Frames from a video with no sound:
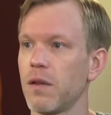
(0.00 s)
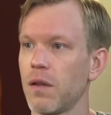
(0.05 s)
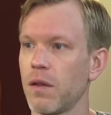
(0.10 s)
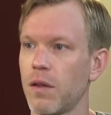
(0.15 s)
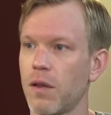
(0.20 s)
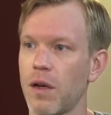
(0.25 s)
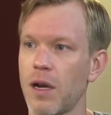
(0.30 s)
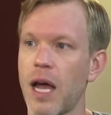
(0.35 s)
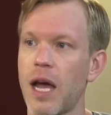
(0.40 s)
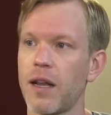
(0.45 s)

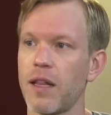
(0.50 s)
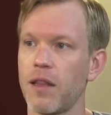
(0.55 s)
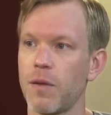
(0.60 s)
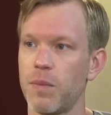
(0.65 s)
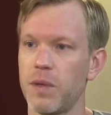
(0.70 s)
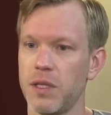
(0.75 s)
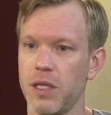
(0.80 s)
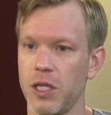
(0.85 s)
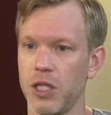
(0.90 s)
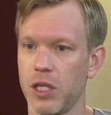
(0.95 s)
Yep. They're not in
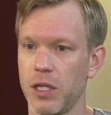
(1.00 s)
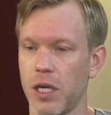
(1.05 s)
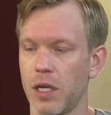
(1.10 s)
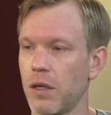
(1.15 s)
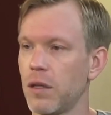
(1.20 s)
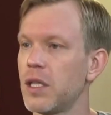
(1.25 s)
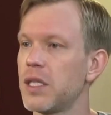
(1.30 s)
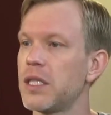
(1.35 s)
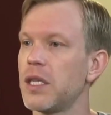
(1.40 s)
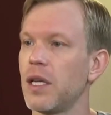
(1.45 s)
the position
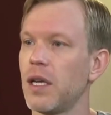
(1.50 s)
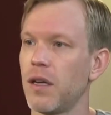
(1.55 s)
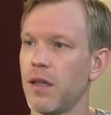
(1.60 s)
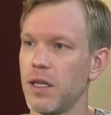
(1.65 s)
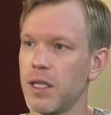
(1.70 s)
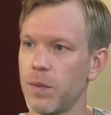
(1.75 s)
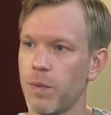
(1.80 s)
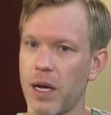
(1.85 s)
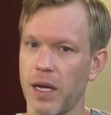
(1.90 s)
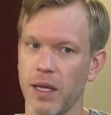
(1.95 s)
that are listening
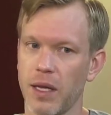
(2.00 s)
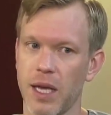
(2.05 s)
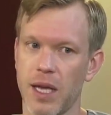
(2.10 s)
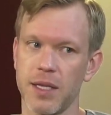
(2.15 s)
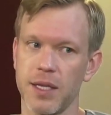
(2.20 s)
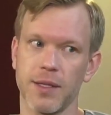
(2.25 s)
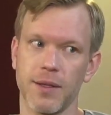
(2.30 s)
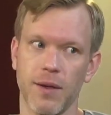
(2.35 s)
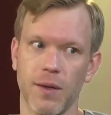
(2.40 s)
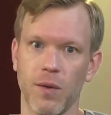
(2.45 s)
to this
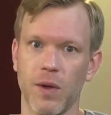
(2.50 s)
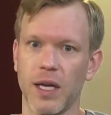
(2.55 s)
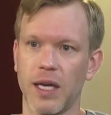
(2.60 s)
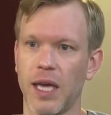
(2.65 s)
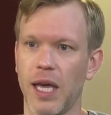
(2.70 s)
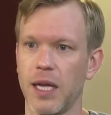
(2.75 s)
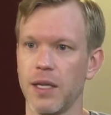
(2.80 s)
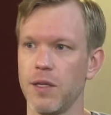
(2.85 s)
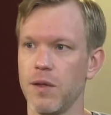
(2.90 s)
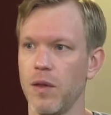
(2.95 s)
podcast going, well, I
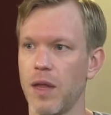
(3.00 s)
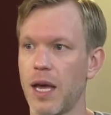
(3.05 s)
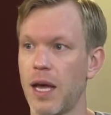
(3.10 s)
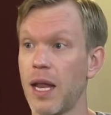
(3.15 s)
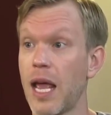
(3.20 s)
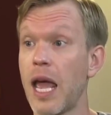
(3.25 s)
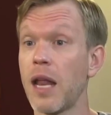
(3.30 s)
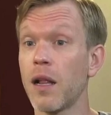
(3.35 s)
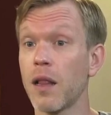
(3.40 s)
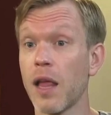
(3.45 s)
can't do
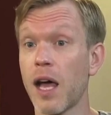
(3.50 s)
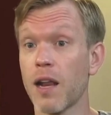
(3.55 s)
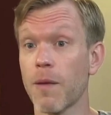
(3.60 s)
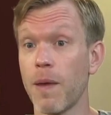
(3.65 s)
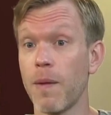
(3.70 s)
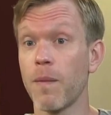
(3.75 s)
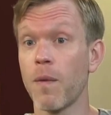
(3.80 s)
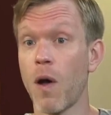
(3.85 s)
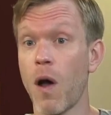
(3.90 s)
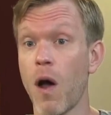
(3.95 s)
that. Yep. And a lot
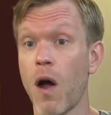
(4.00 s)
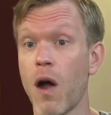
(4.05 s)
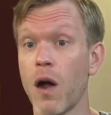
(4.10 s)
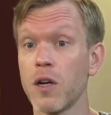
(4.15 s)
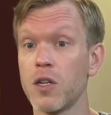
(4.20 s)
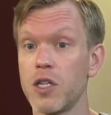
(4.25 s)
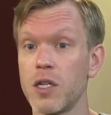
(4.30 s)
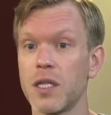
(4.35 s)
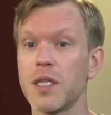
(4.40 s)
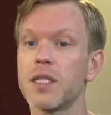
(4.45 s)
of people
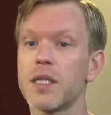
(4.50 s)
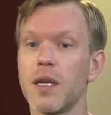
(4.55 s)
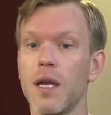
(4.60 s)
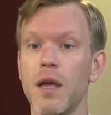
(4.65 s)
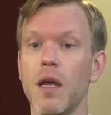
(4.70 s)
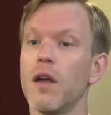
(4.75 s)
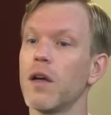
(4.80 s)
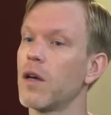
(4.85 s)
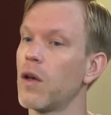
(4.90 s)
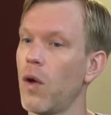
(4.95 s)
are just
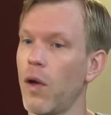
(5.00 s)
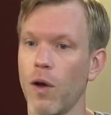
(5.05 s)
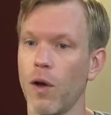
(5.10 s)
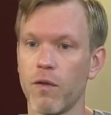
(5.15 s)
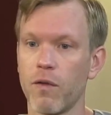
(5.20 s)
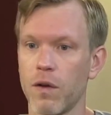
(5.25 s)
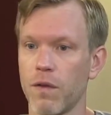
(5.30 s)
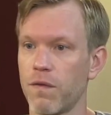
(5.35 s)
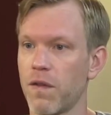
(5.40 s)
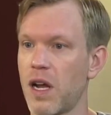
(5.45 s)
going
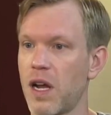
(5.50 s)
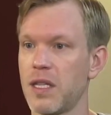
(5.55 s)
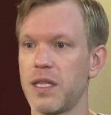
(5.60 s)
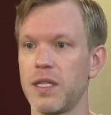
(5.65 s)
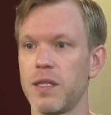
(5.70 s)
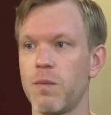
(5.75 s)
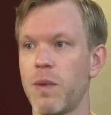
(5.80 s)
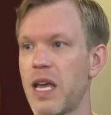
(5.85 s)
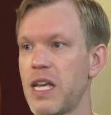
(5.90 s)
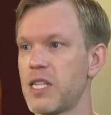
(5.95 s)
over to
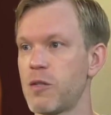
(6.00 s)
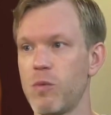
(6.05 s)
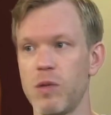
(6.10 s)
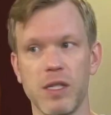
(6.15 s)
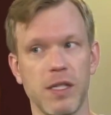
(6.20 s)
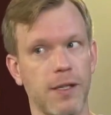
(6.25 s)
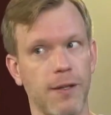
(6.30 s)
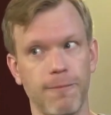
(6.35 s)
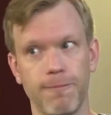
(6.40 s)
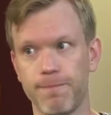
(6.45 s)
friends'
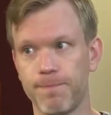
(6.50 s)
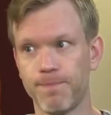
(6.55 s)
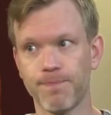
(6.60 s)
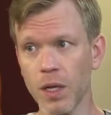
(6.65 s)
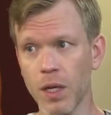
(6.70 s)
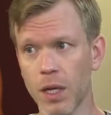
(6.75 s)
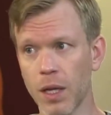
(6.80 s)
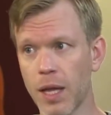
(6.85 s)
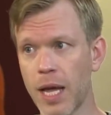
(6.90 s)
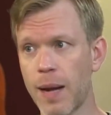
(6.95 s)
basements and
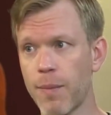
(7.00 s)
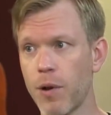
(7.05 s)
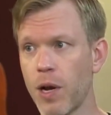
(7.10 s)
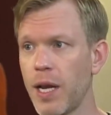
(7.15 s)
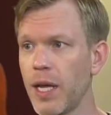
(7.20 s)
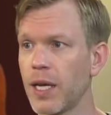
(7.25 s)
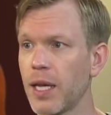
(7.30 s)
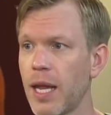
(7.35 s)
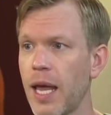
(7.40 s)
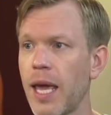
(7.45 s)

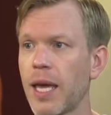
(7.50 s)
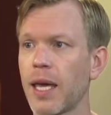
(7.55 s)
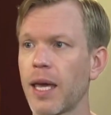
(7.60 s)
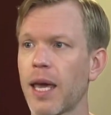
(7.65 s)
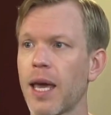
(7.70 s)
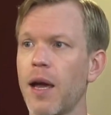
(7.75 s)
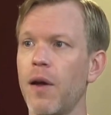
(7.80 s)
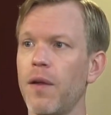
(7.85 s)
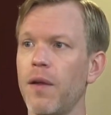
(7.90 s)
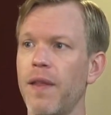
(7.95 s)
collaborating and
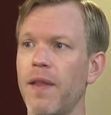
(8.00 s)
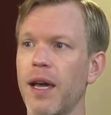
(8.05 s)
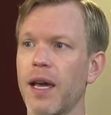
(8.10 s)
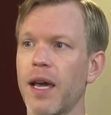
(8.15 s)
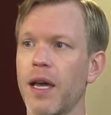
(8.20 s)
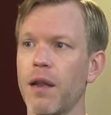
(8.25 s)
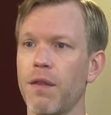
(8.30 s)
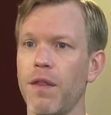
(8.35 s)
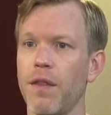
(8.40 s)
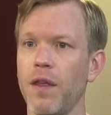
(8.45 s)
hanging out and that mm
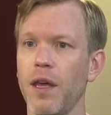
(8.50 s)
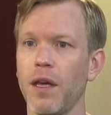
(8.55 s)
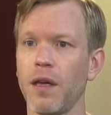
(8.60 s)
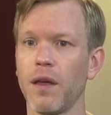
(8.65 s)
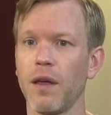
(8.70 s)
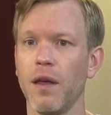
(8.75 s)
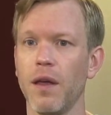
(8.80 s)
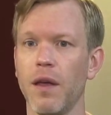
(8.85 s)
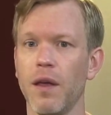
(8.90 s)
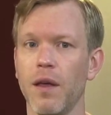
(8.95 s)
-hmm. kind of
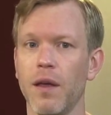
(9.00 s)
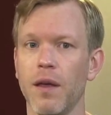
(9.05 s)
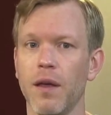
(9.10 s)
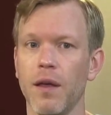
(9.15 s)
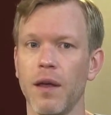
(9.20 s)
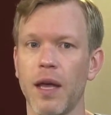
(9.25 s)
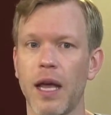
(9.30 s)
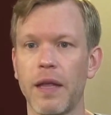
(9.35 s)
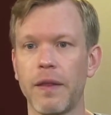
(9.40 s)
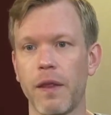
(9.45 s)
thing
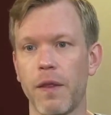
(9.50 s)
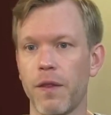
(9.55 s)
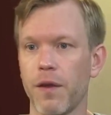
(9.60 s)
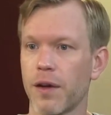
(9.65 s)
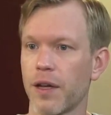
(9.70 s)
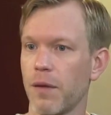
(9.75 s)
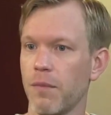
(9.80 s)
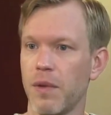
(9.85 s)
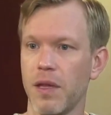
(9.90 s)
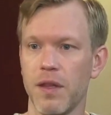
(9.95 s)
and then
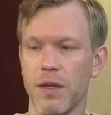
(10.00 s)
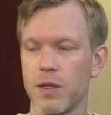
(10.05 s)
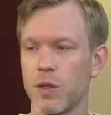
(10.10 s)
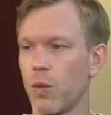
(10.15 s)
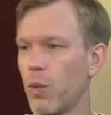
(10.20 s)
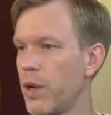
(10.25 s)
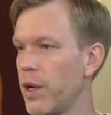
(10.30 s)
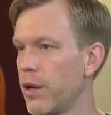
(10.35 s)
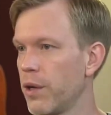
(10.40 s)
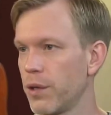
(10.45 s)
there can be
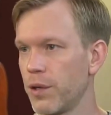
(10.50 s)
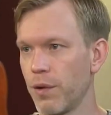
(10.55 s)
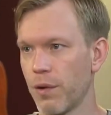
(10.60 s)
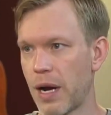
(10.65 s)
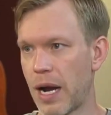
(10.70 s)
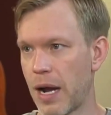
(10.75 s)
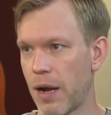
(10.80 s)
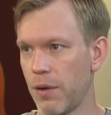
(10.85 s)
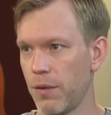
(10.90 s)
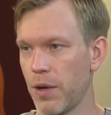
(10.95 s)
this weird
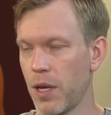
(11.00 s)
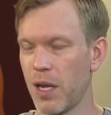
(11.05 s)
ground.